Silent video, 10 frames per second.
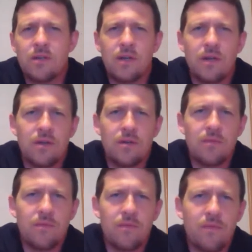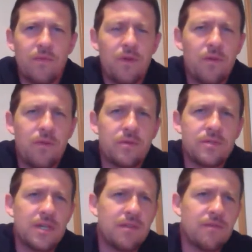uh, filth on
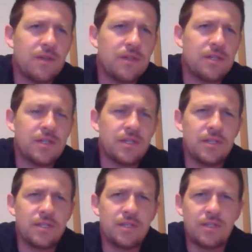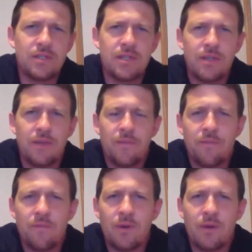television and just
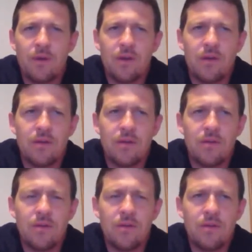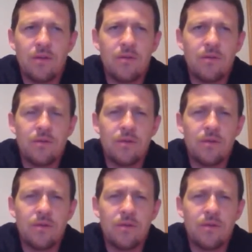uh, you know